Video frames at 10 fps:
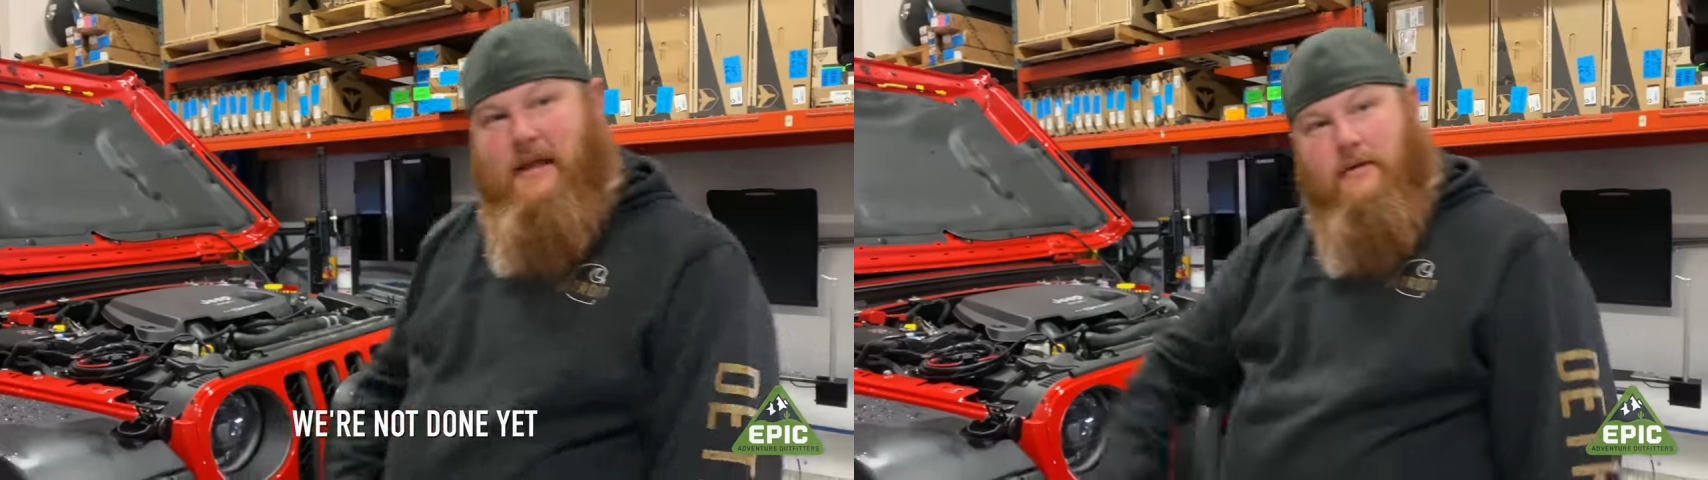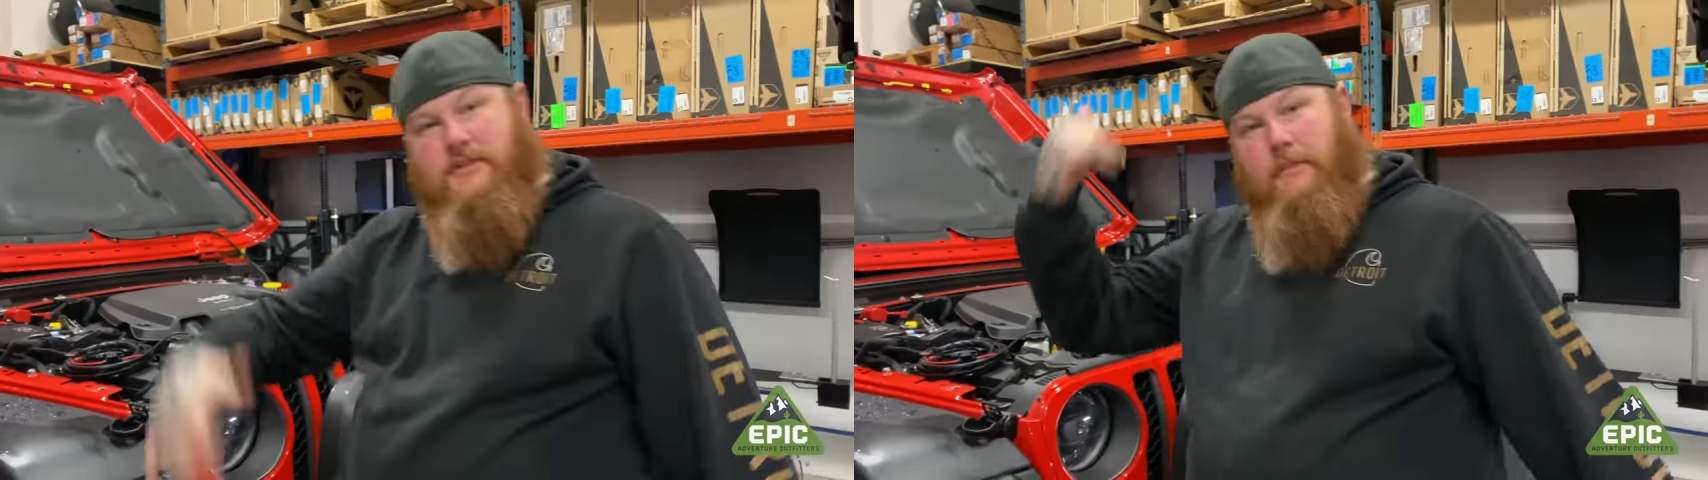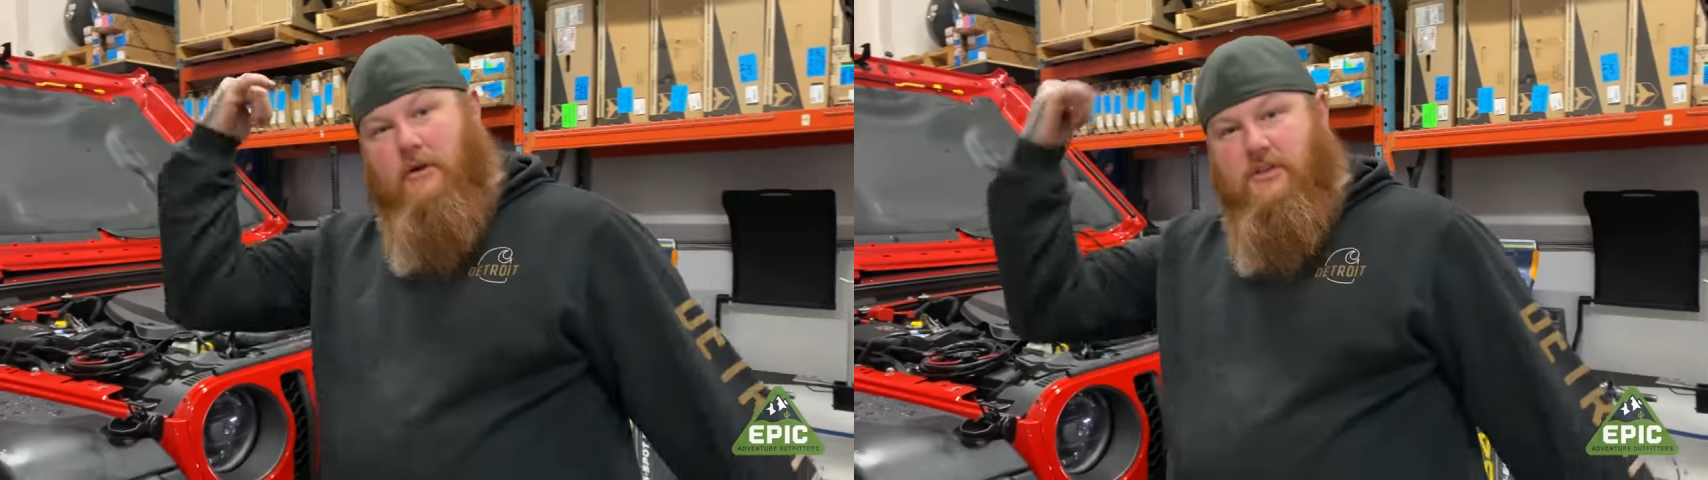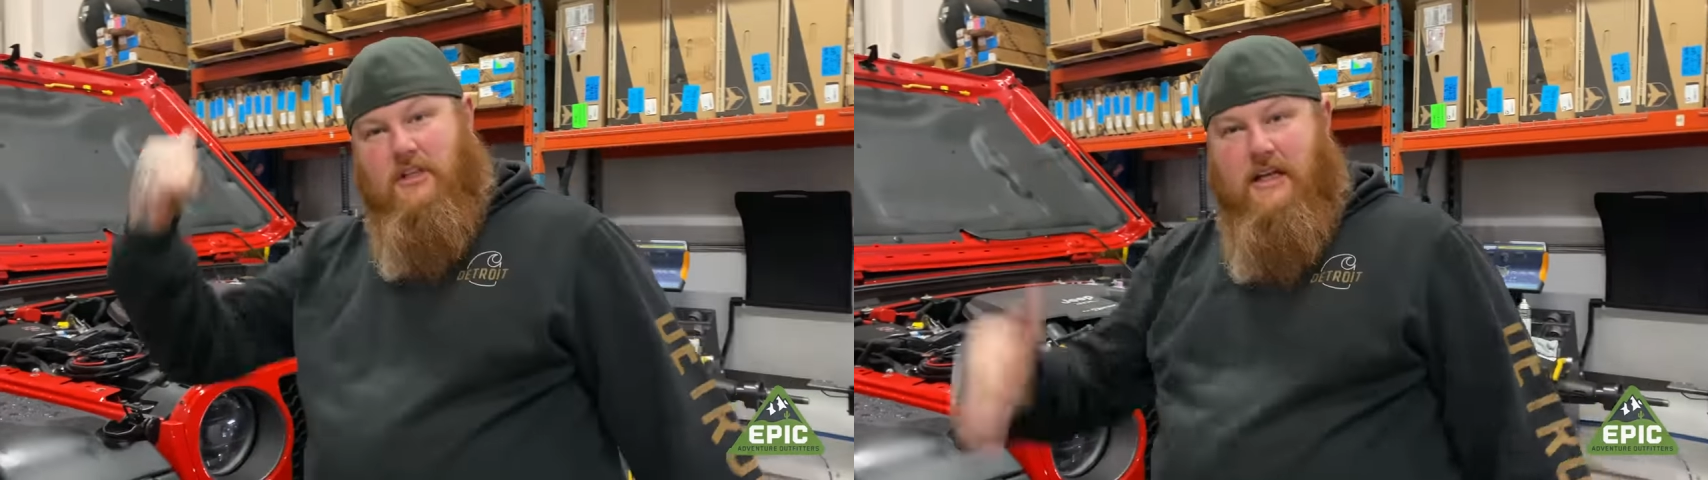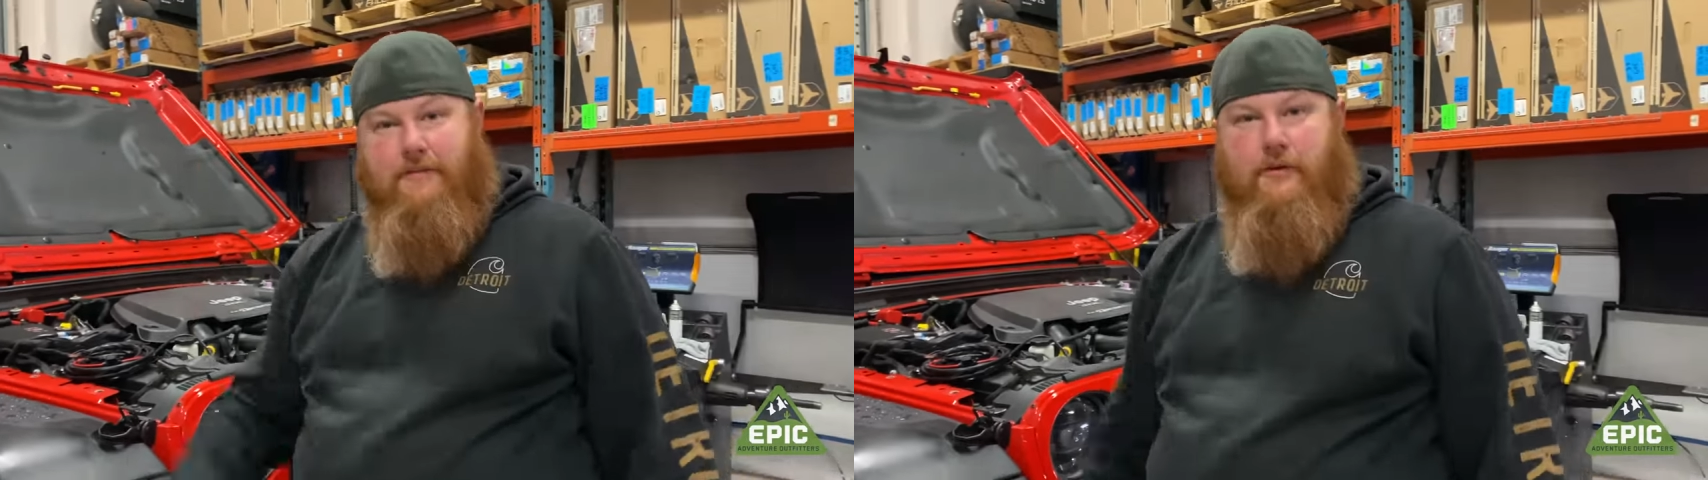He was about to
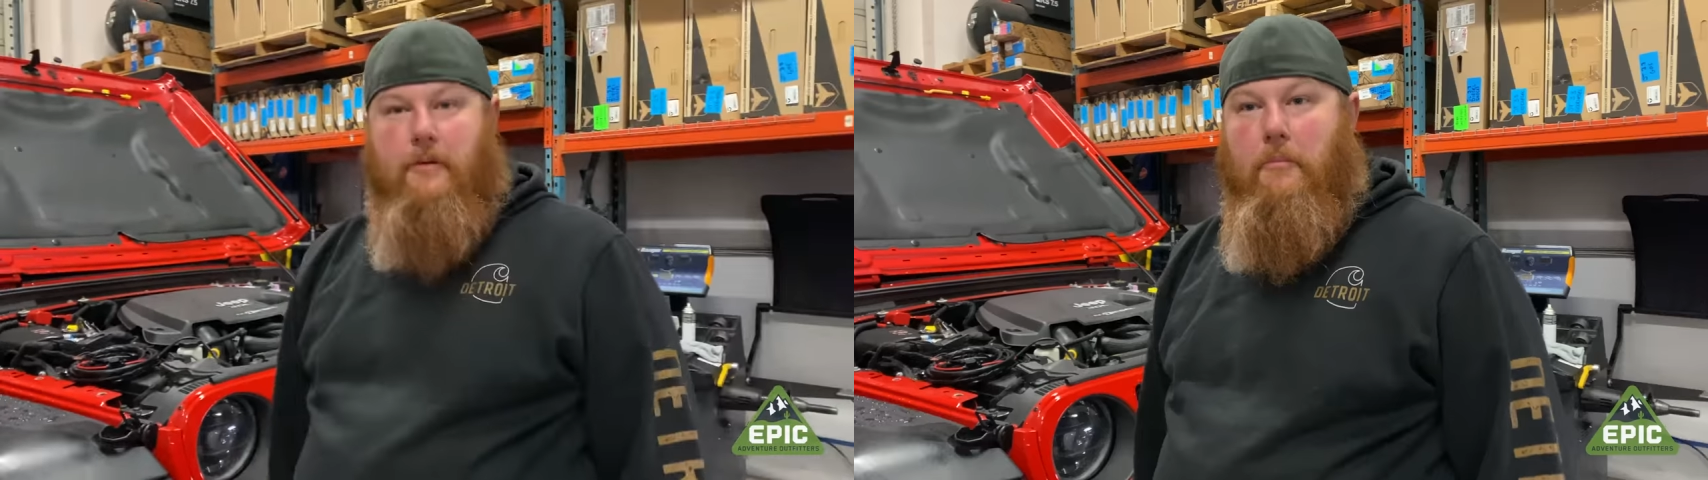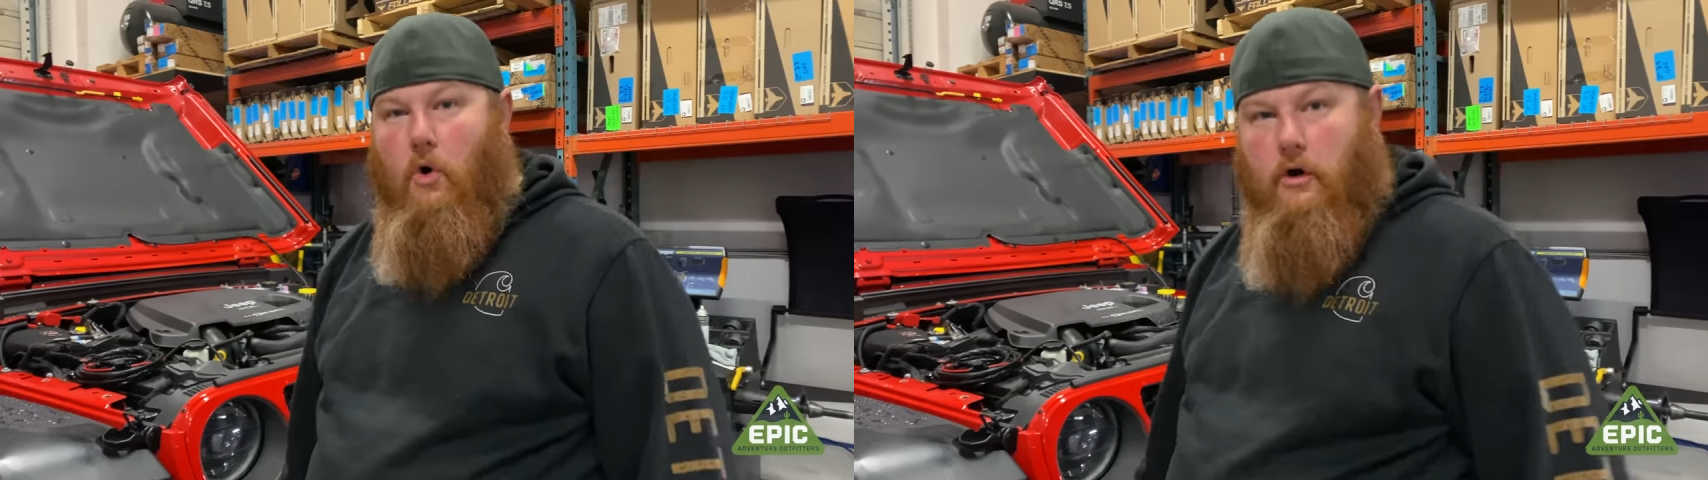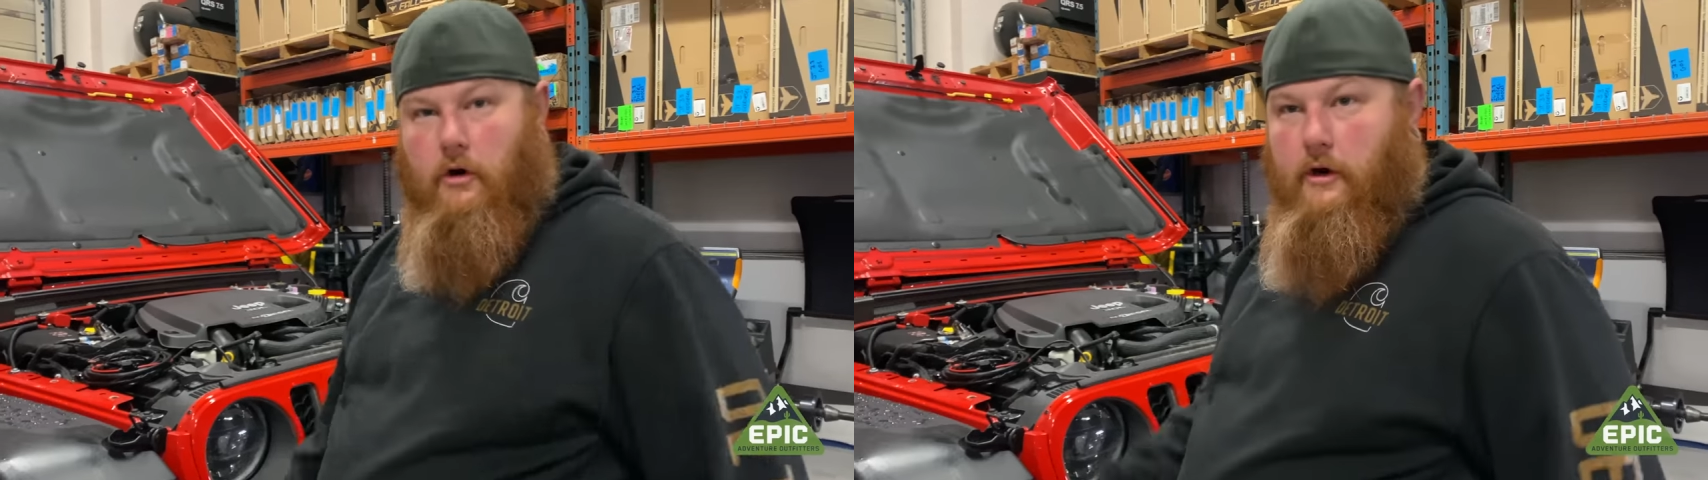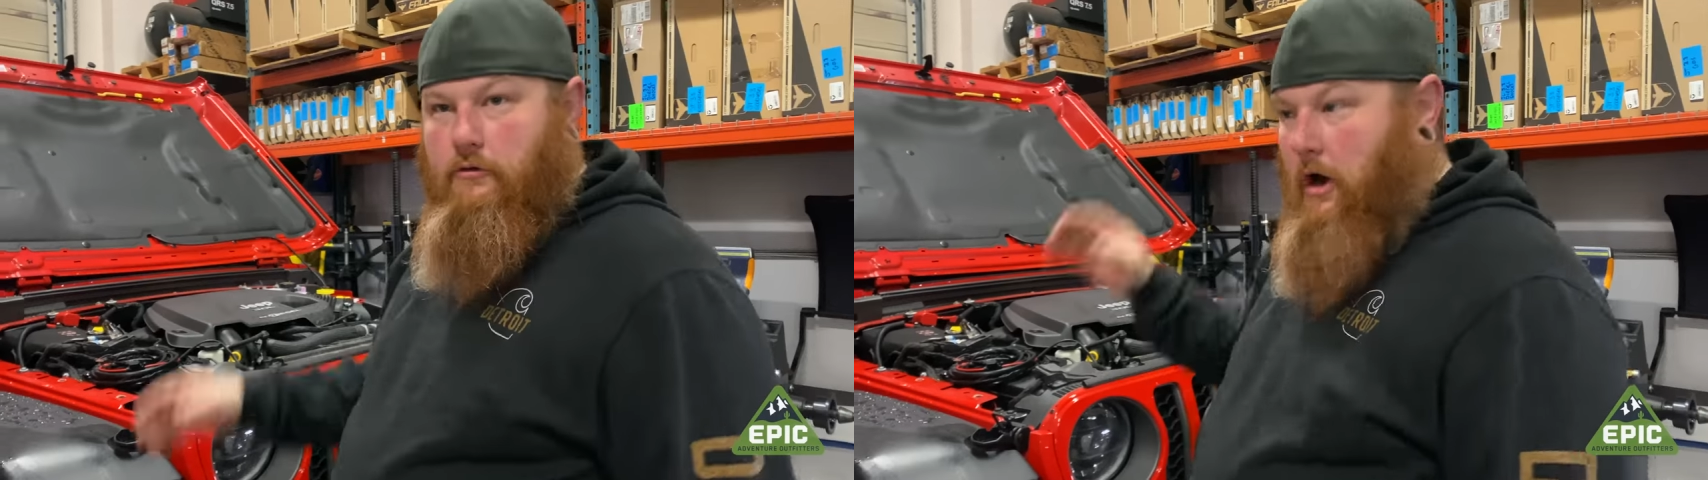leave for the border and